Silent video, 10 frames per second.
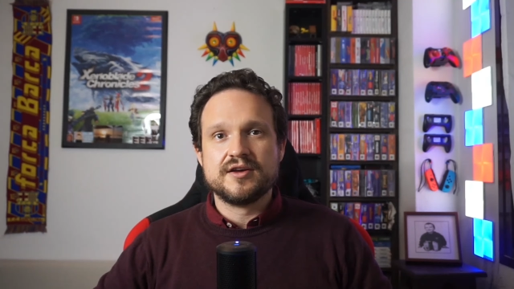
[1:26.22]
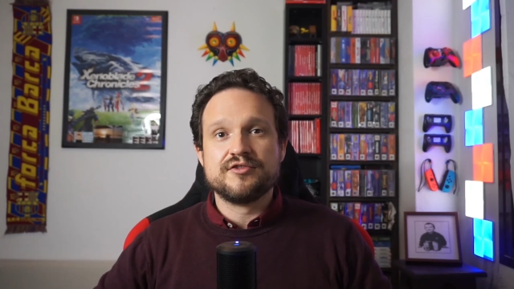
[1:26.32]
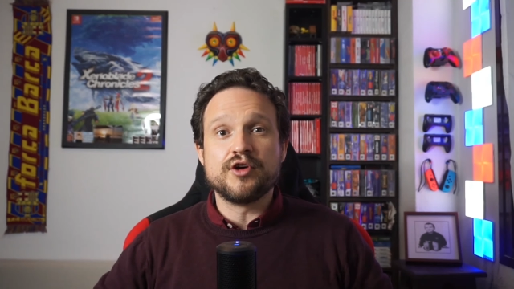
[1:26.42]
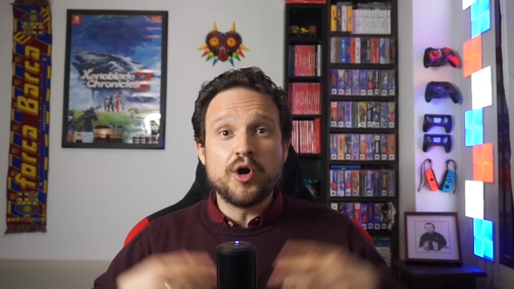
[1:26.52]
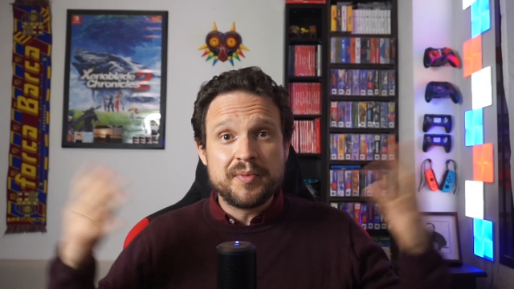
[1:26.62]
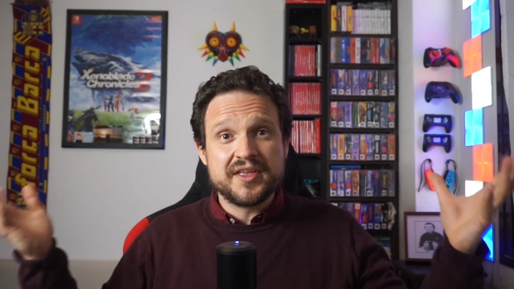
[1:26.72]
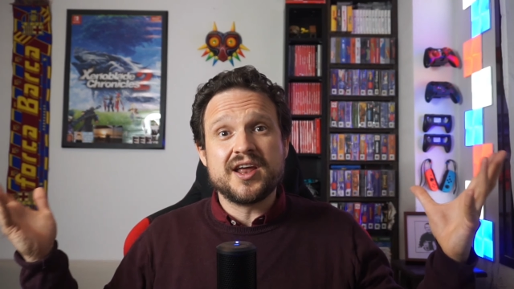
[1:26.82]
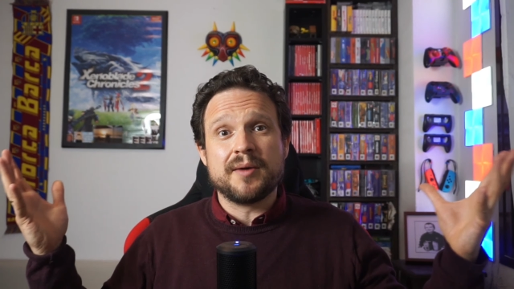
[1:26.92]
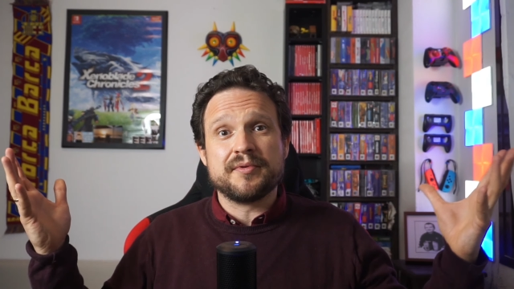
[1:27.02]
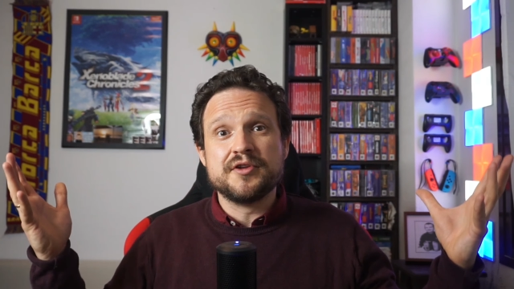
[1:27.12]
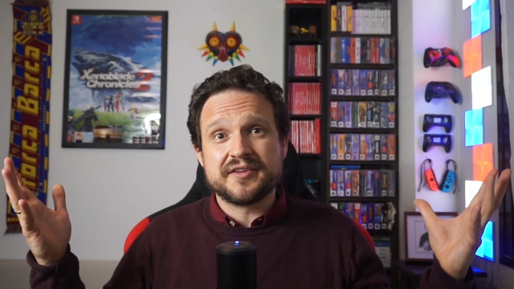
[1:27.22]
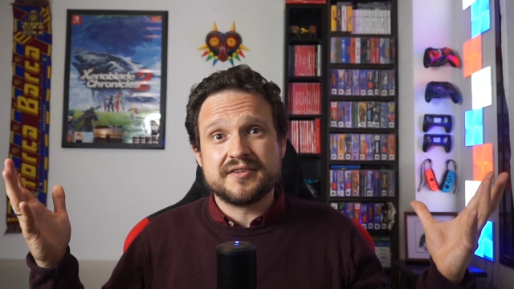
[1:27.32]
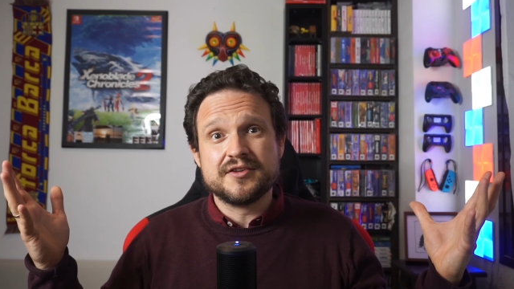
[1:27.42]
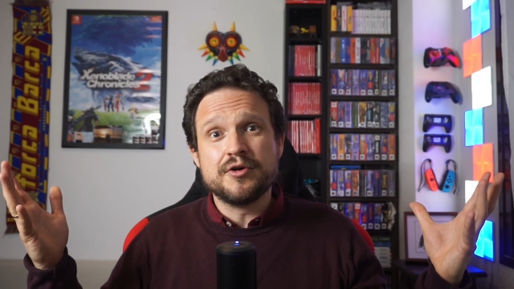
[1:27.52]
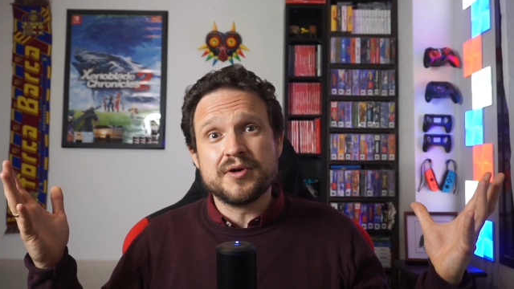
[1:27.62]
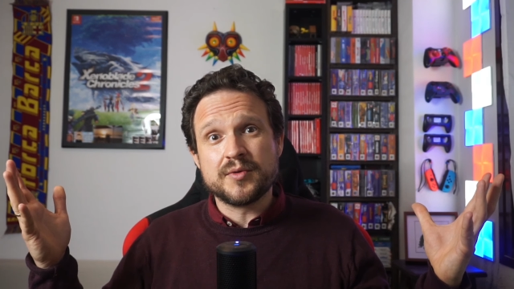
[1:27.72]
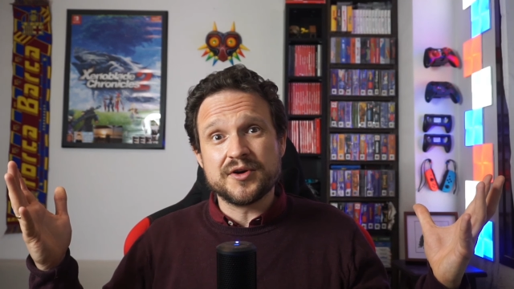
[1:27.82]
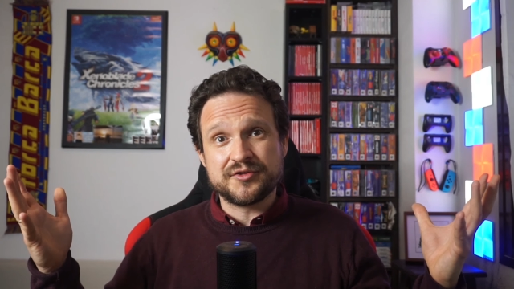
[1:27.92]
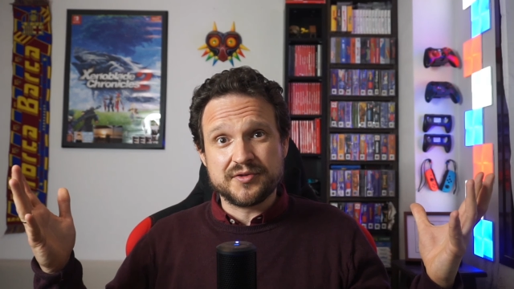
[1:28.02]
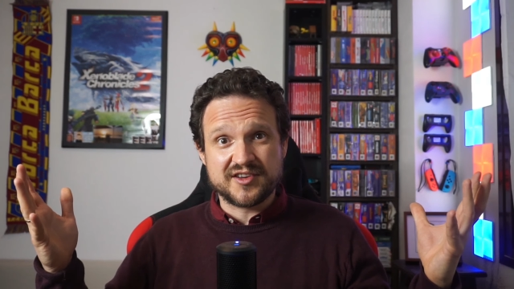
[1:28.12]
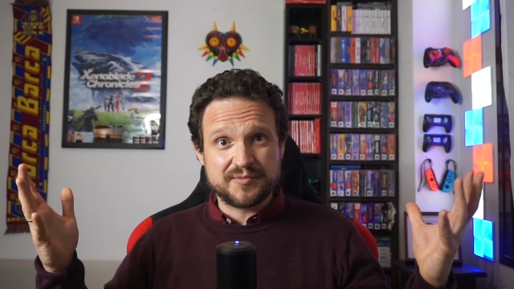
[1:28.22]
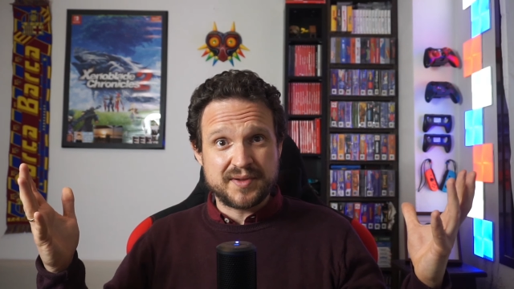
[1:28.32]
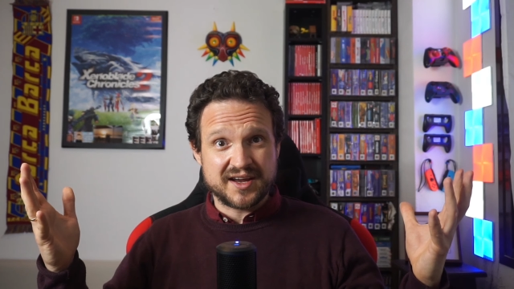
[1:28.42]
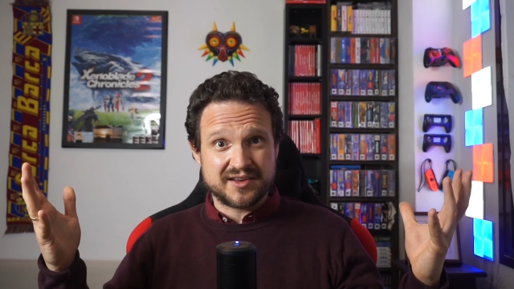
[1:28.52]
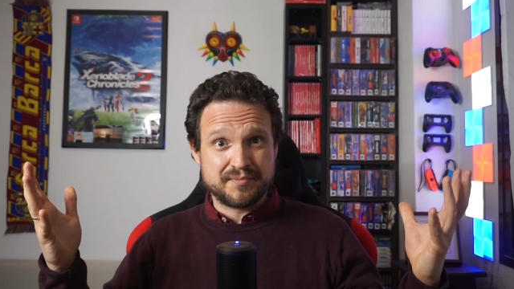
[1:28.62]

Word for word: So I opened it up, not knowing what to expect,